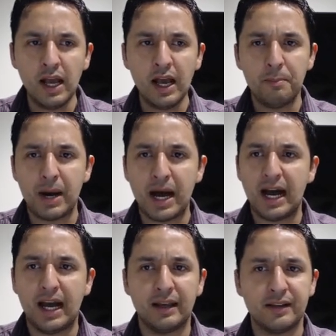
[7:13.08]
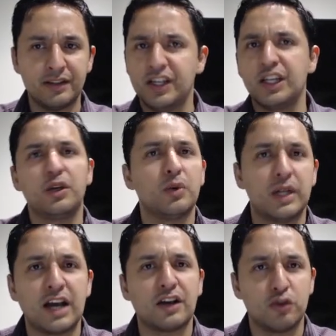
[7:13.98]
by sending you an
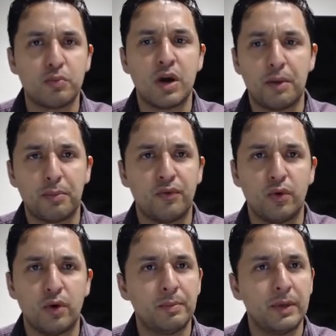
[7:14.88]
actual proper form.